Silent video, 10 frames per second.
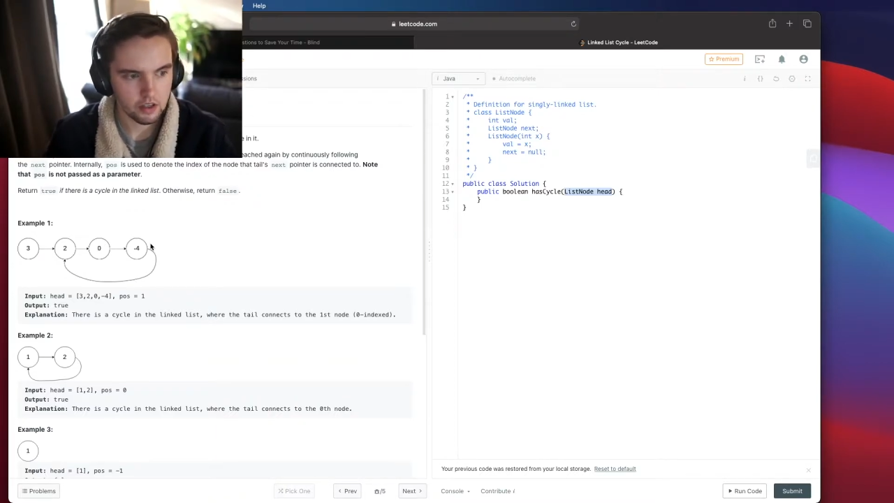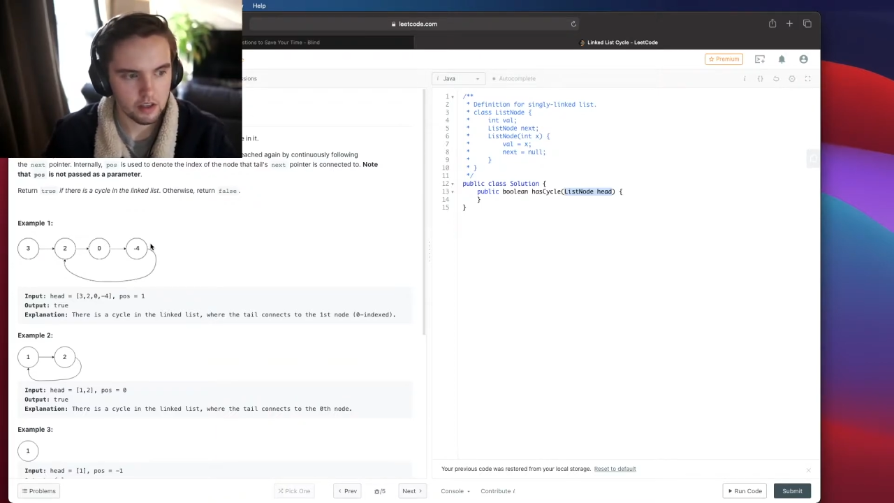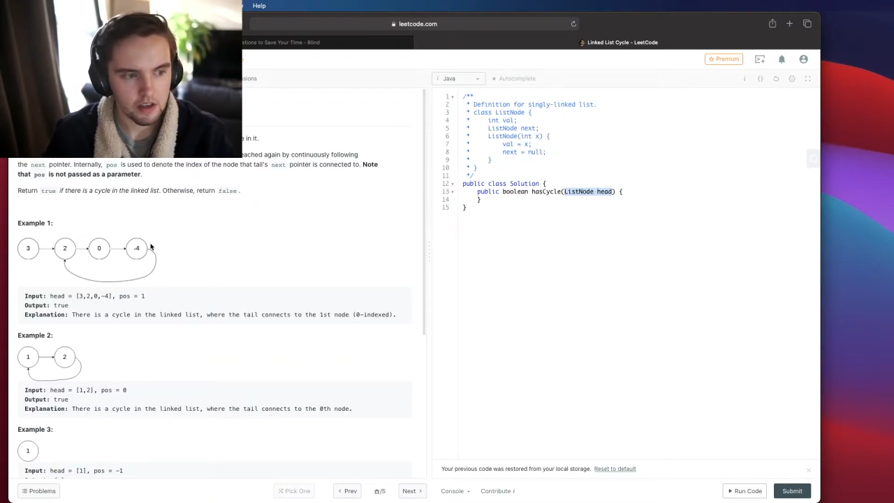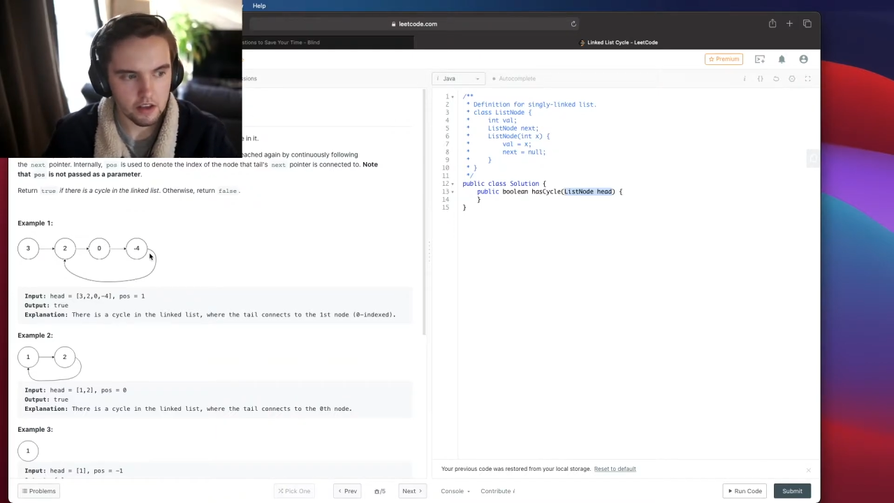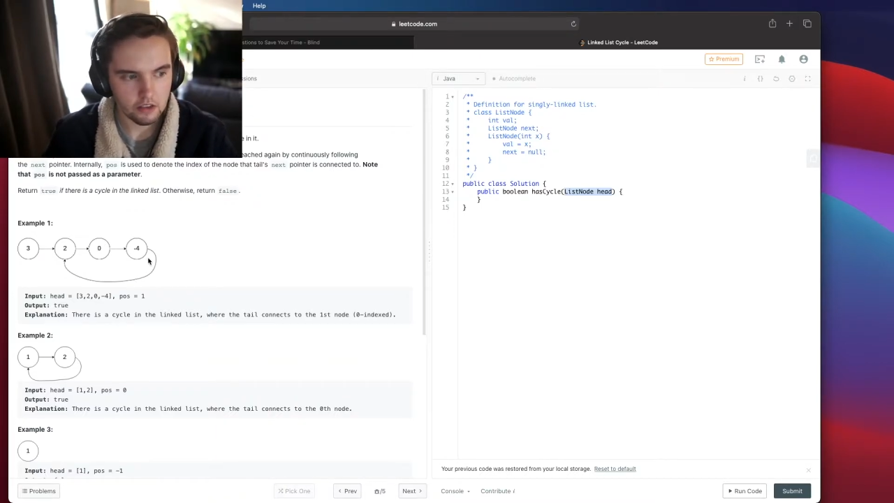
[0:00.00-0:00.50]

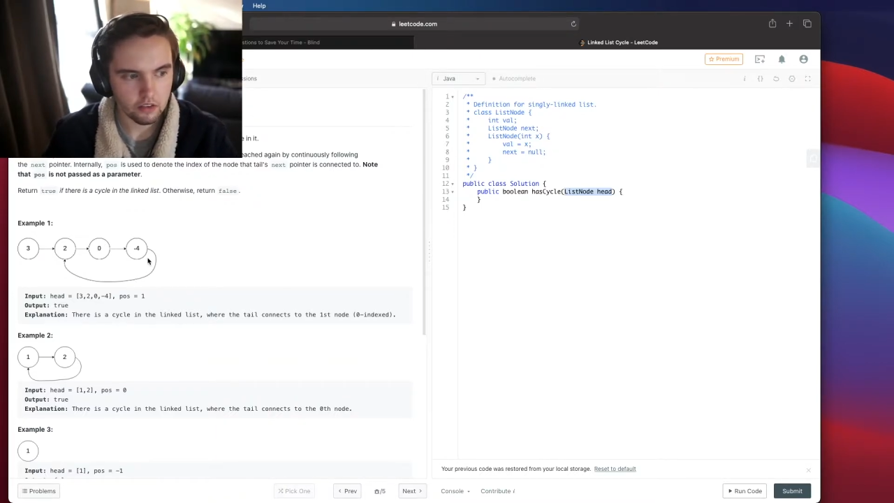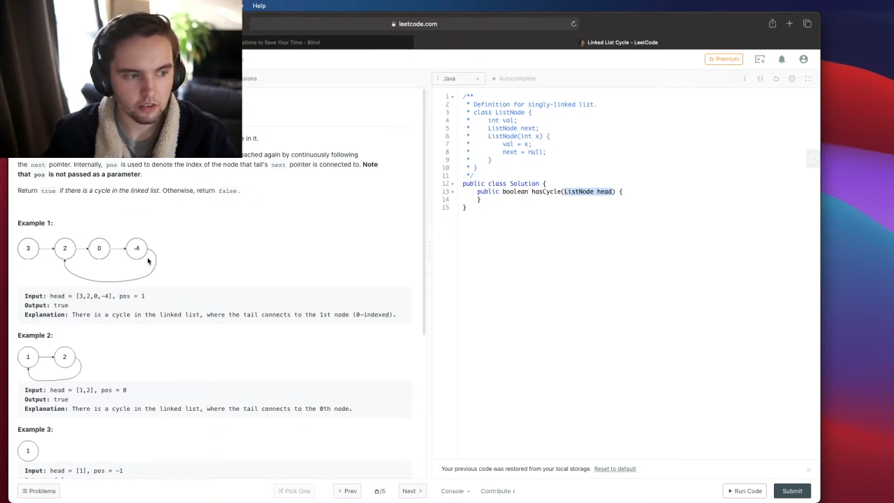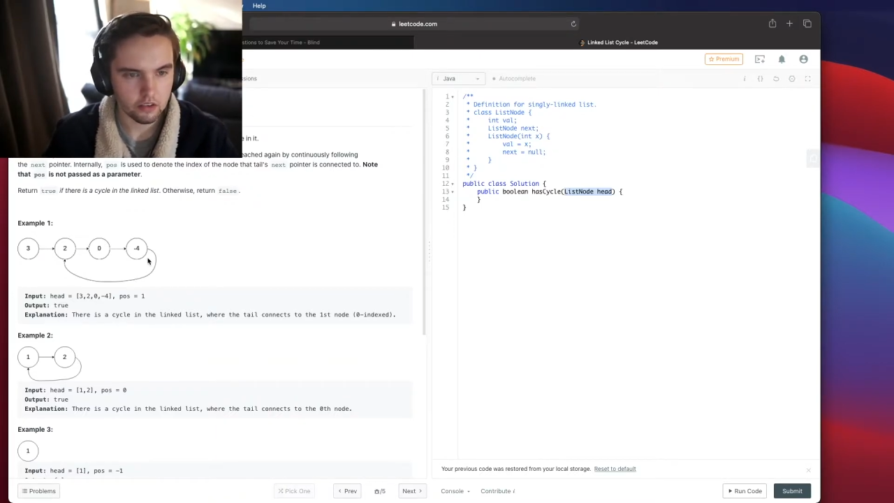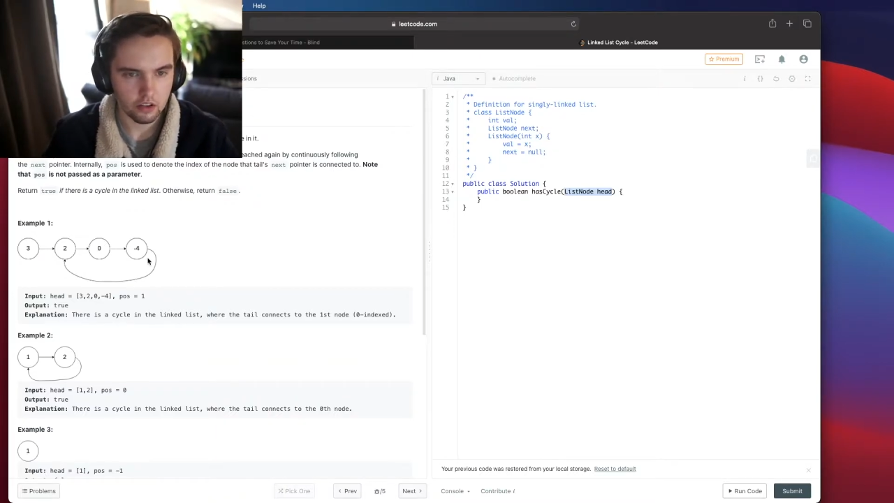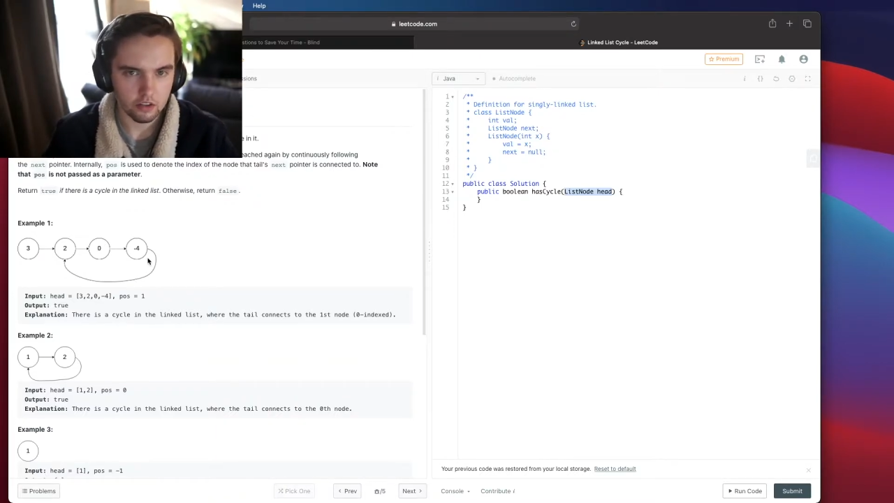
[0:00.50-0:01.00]
is
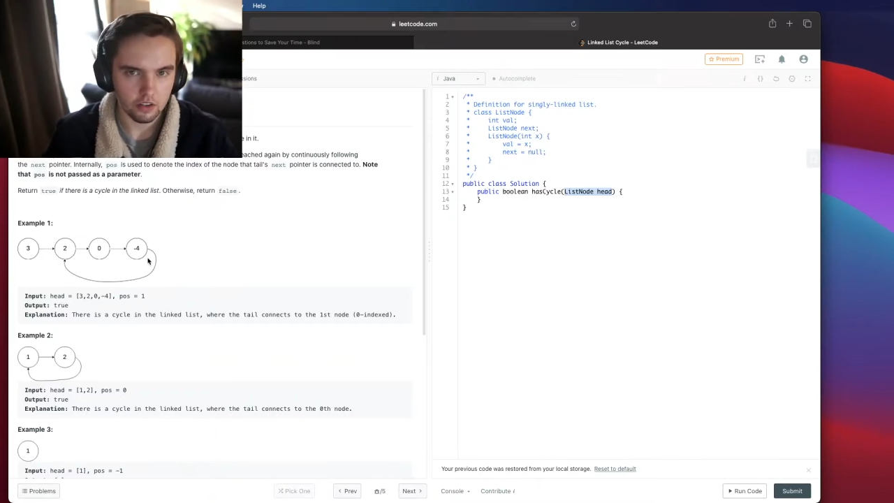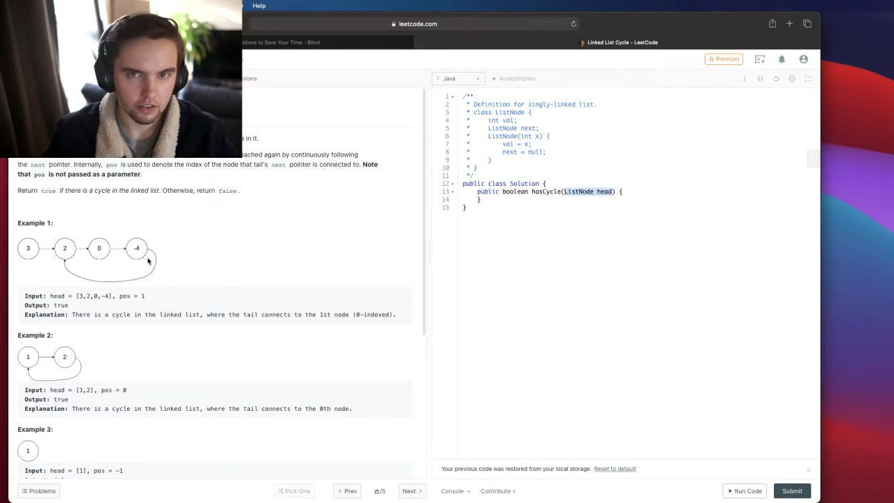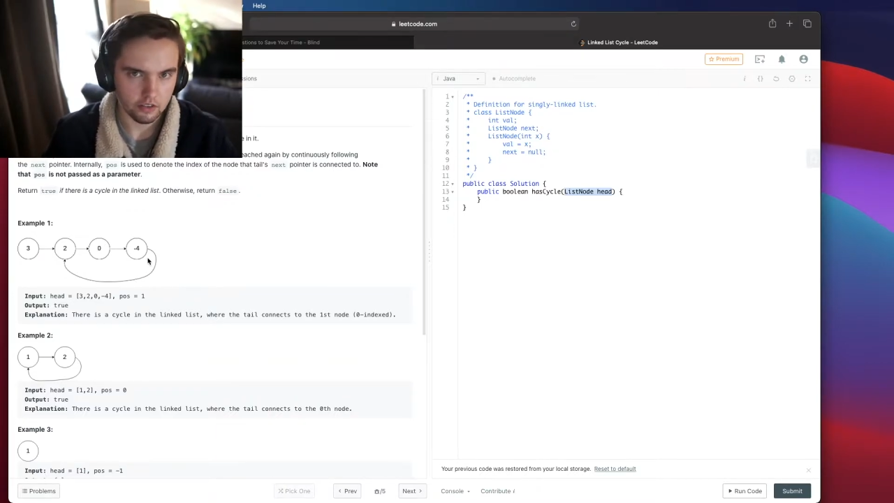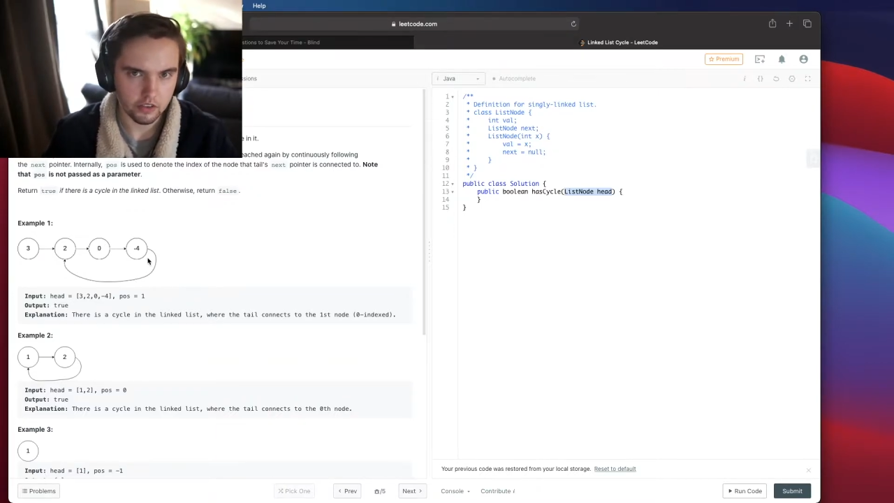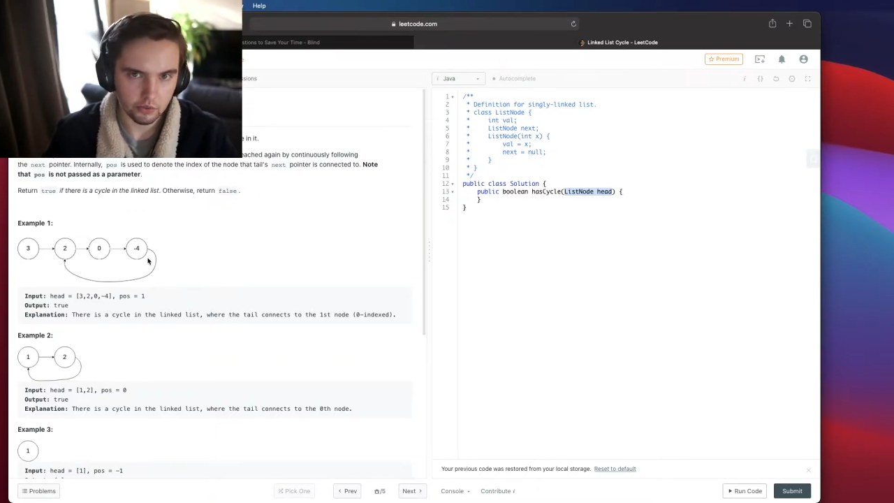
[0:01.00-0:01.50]

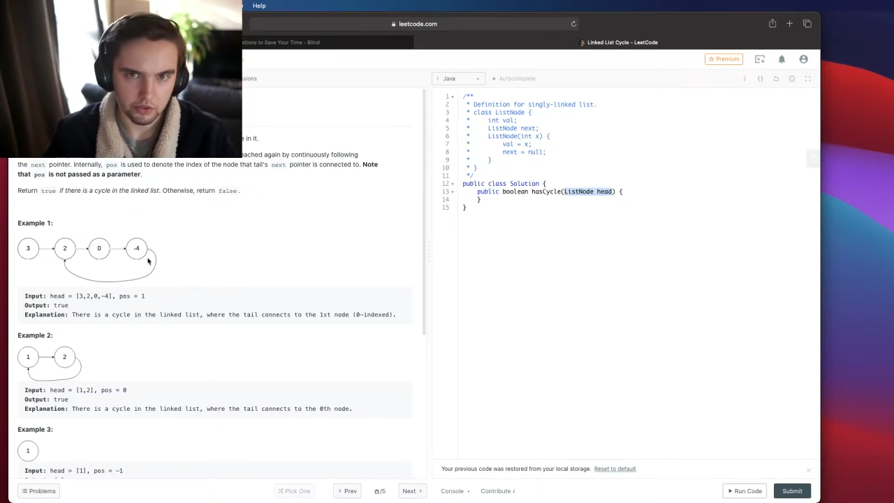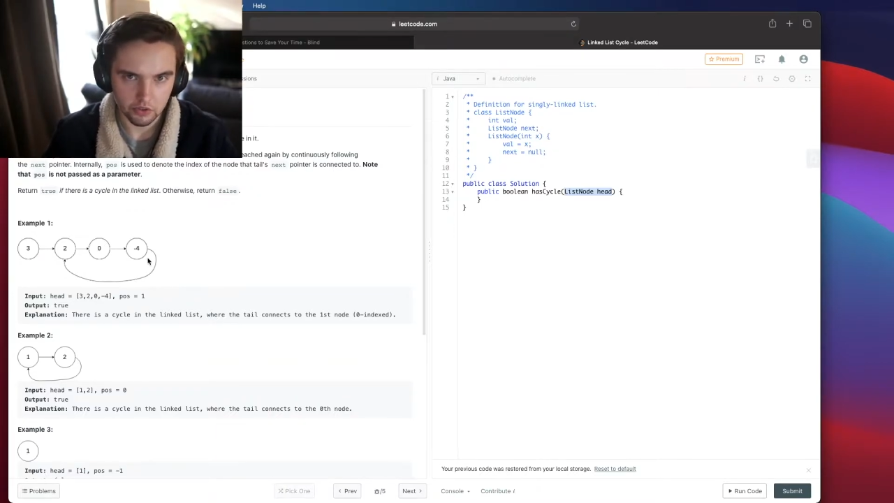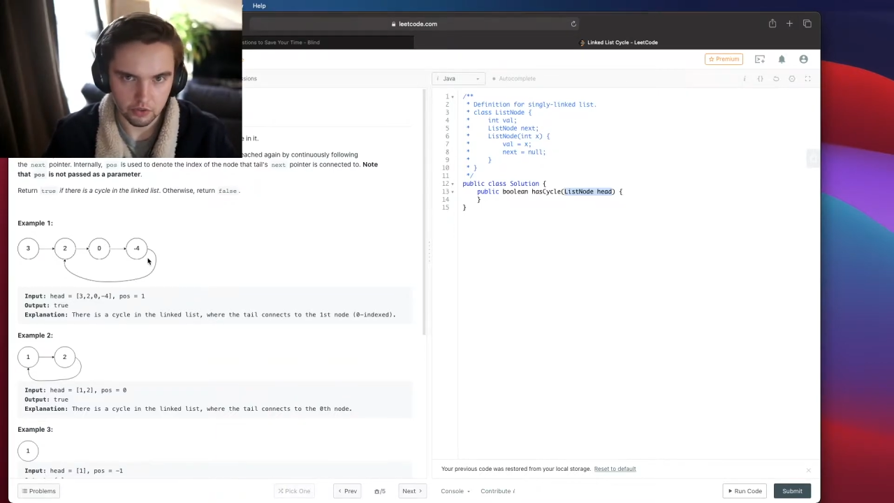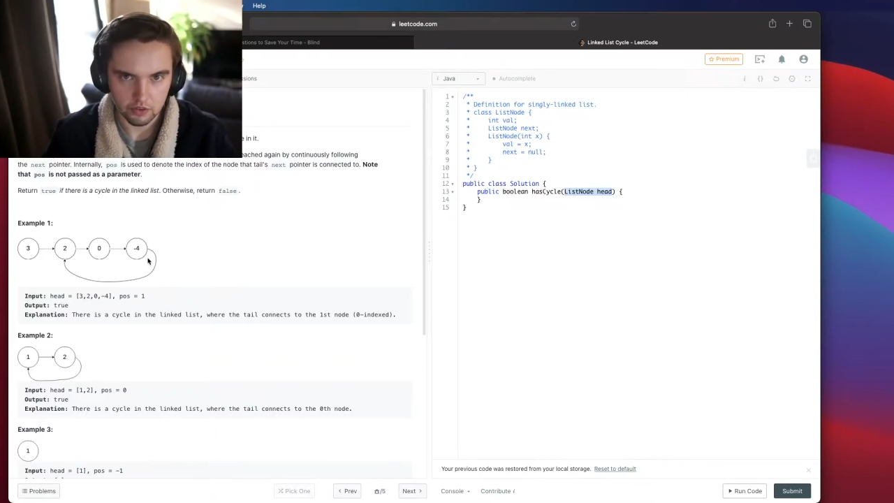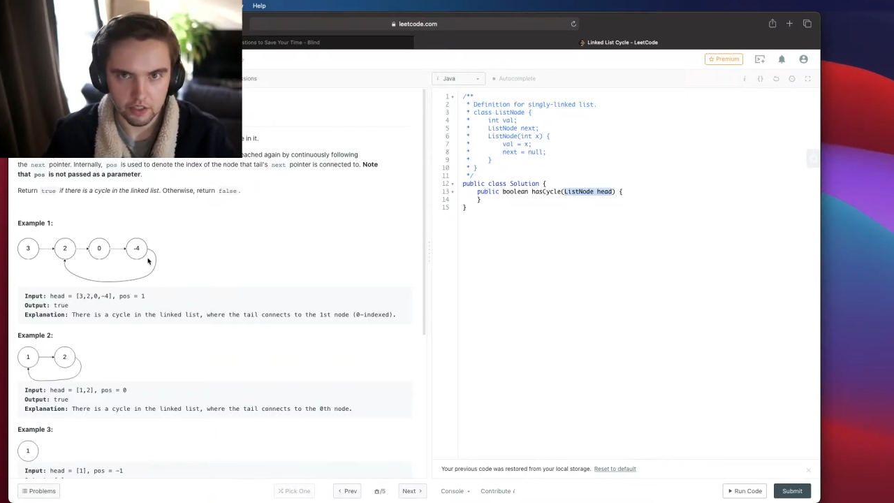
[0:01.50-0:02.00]
cur.next equal to null?